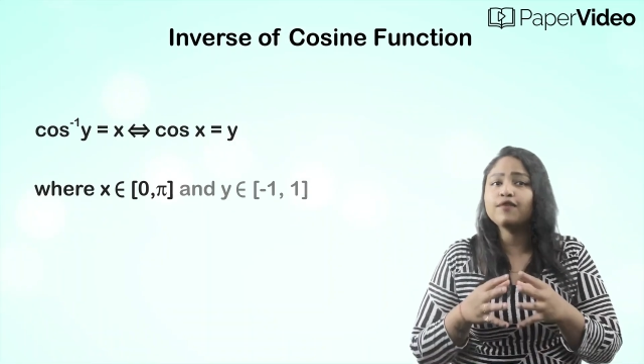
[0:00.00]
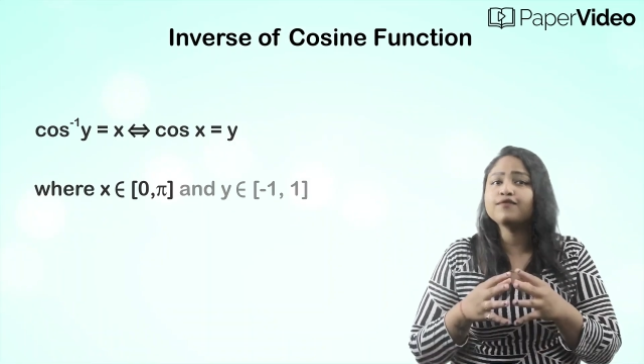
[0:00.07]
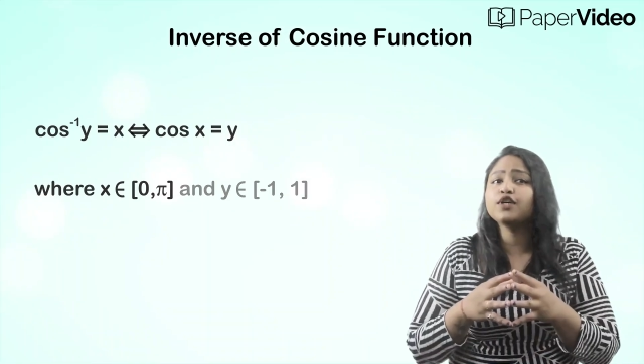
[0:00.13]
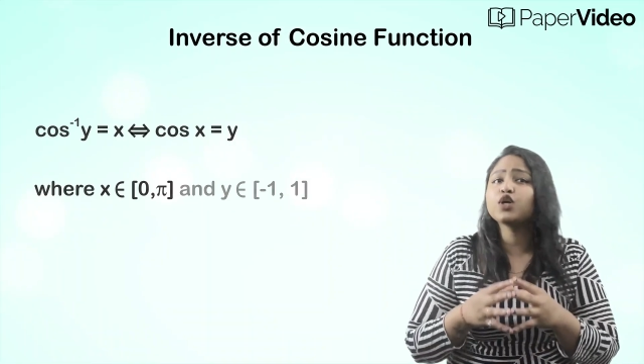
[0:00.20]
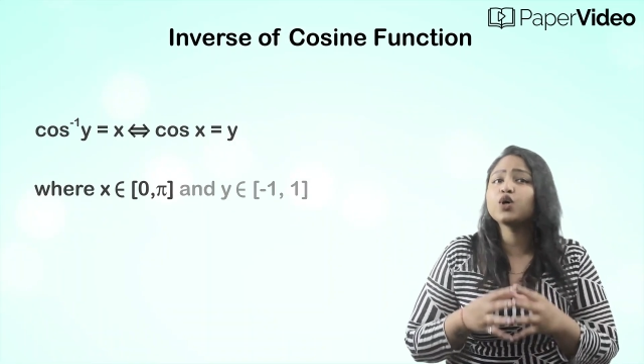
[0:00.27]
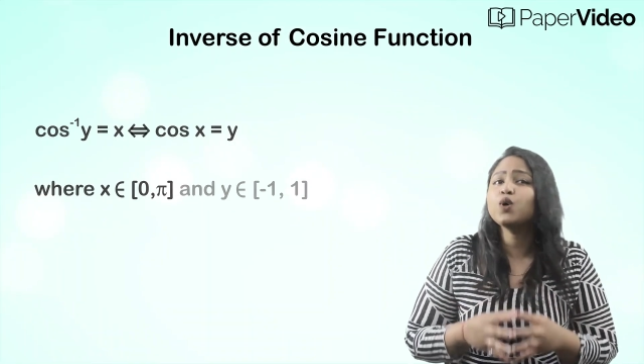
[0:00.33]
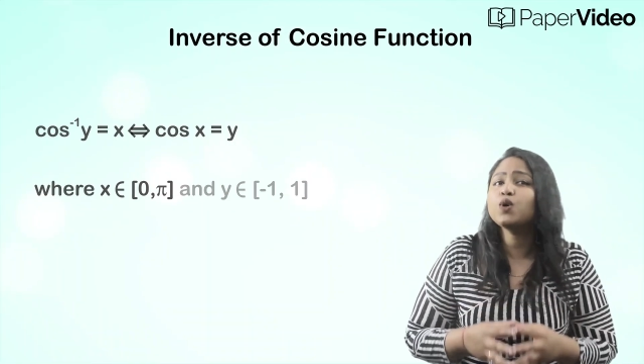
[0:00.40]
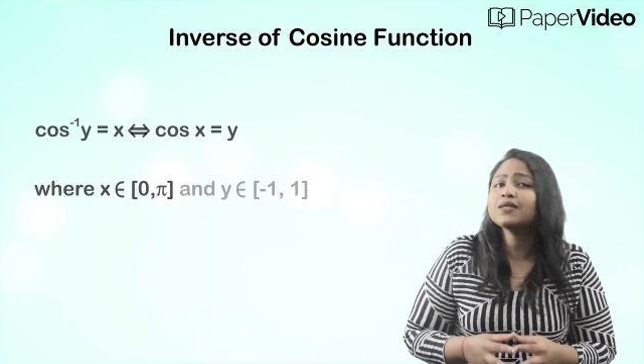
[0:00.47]
of
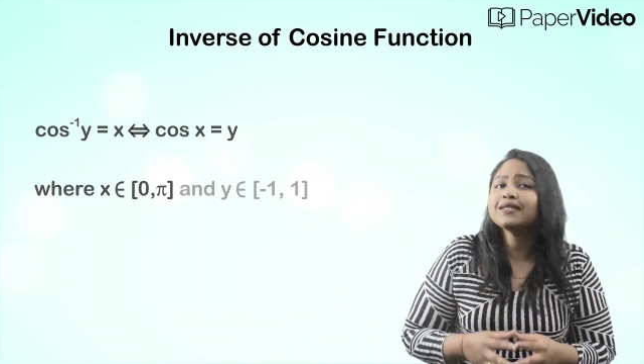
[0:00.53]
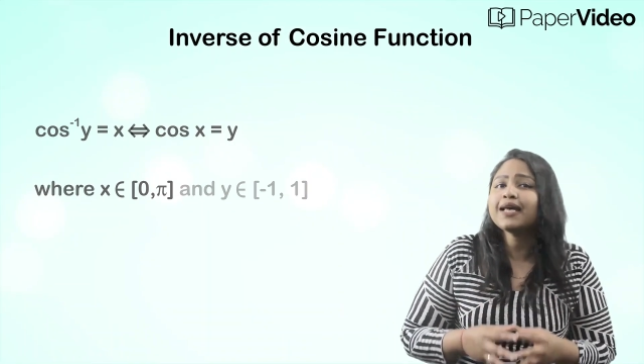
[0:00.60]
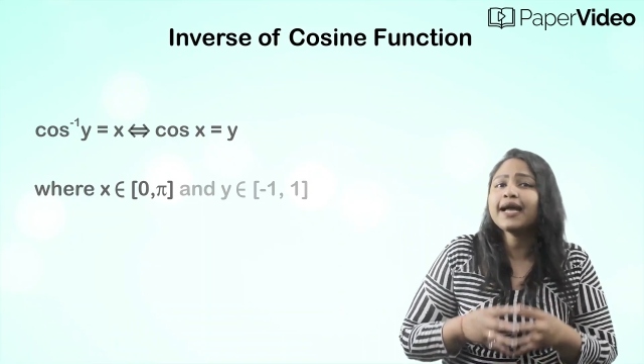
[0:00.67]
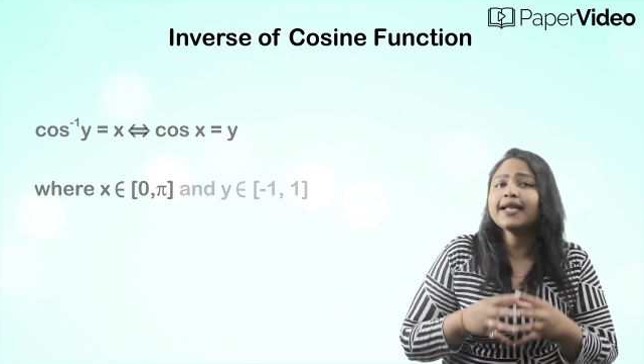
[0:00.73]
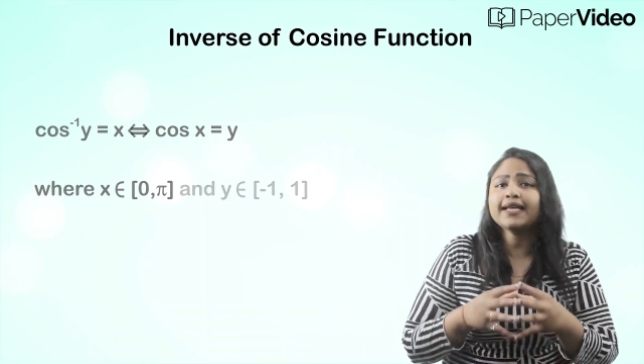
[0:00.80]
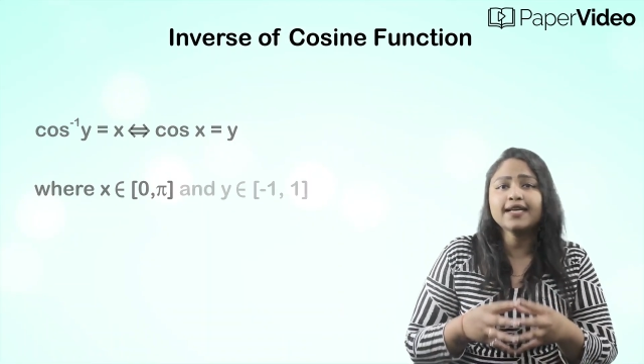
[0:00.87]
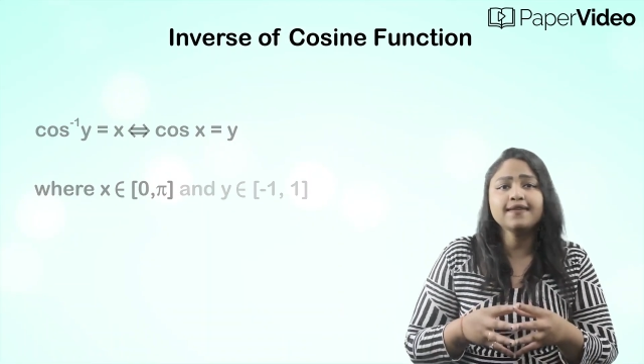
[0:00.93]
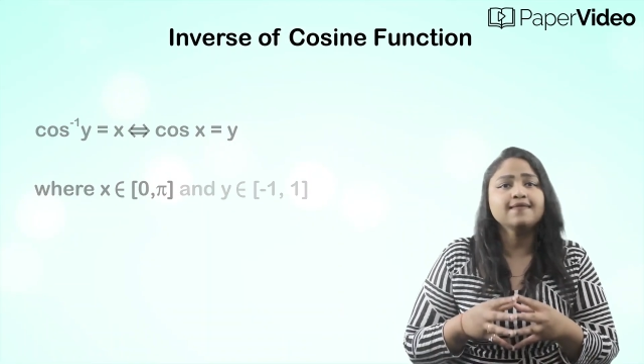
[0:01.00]
the
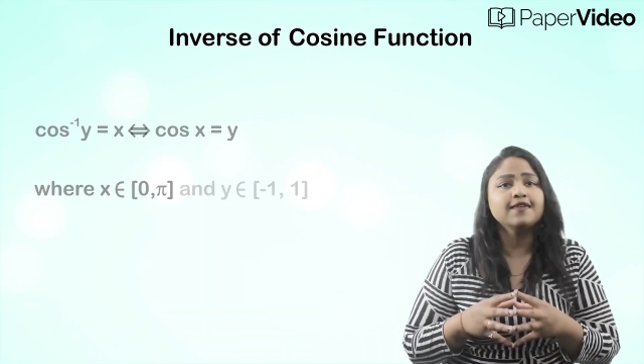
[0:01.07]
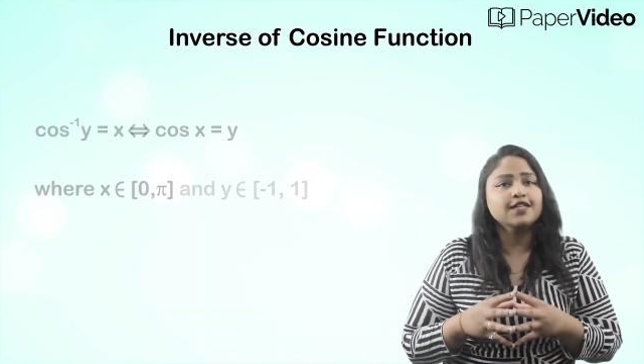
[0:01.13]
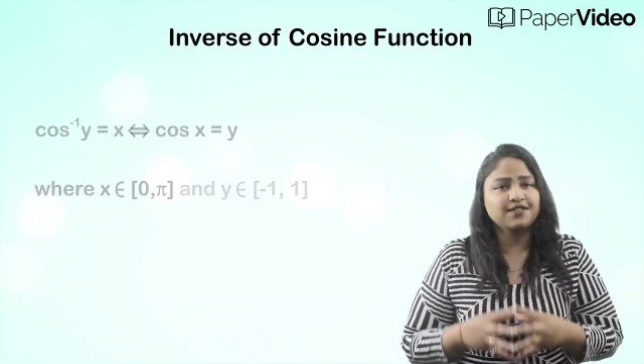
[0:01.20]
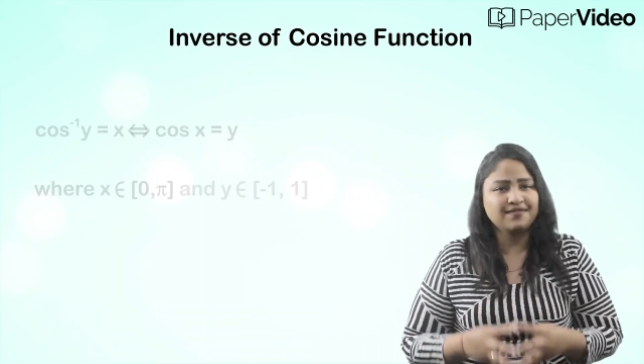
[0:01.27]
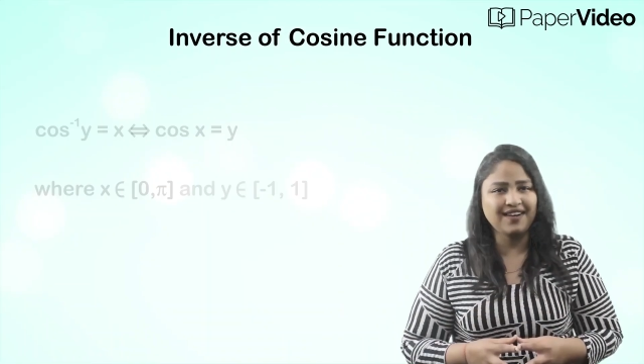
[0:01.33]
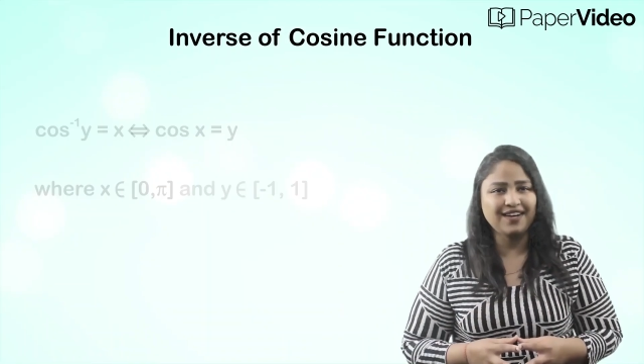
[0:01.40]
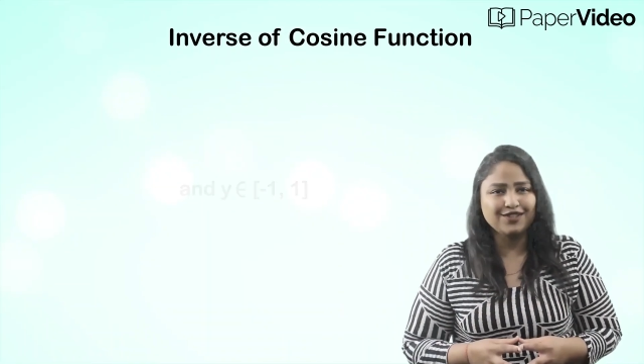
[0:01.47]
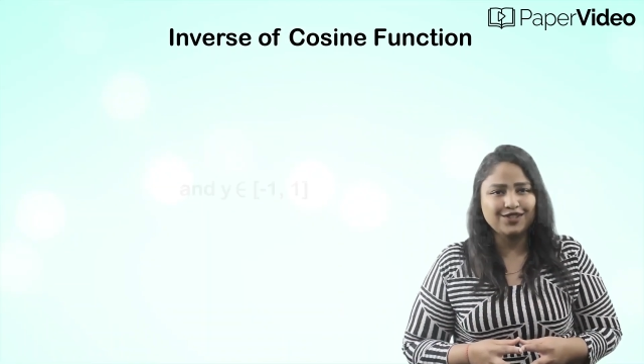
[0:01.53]
cosine
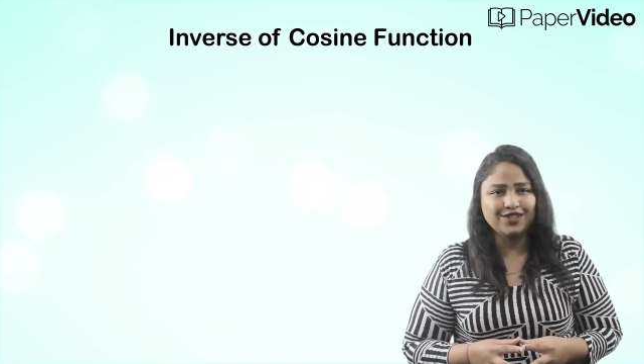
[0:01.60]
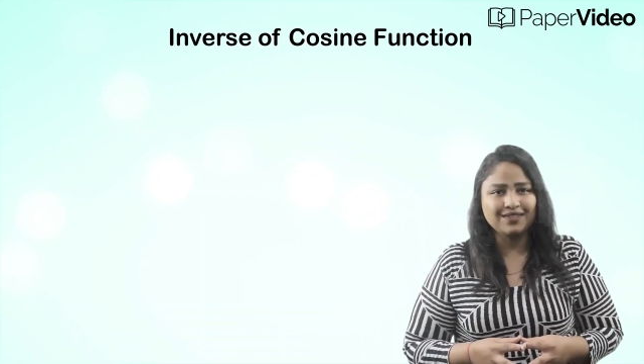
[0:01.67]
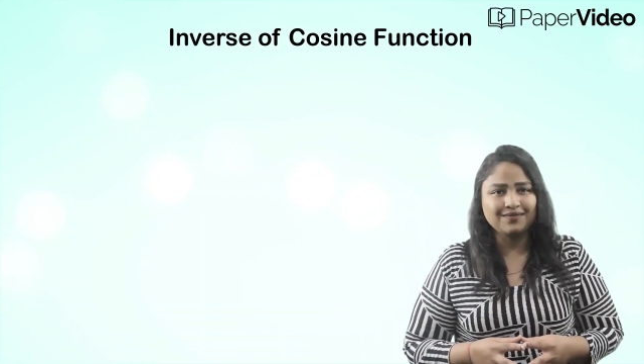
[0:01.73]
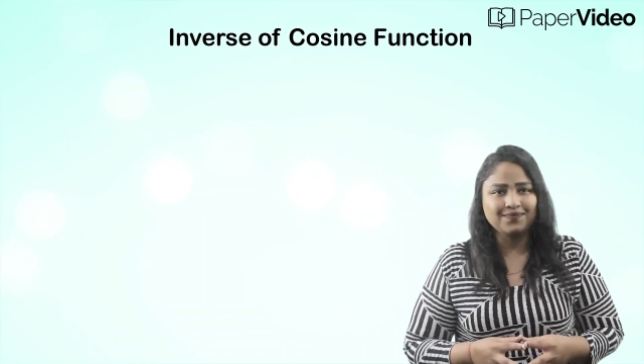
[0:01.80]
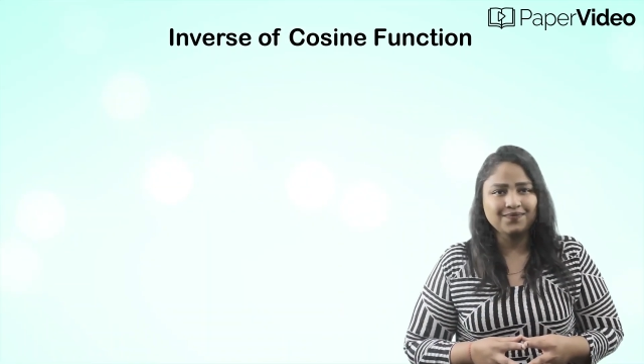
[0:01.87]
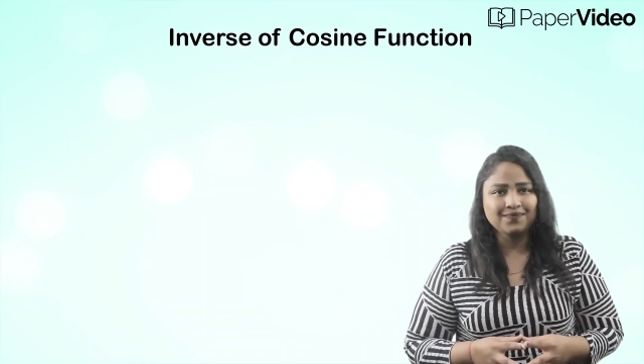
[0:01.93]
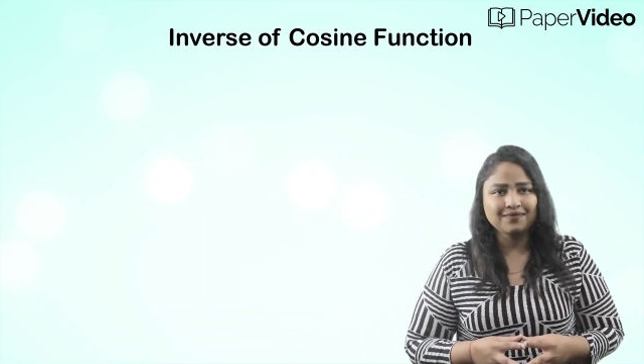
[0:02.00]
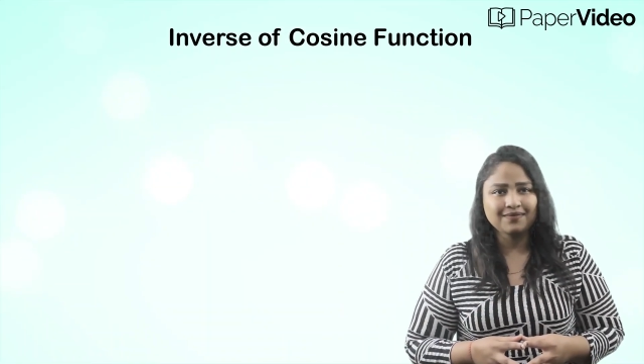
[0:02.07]
inverse function.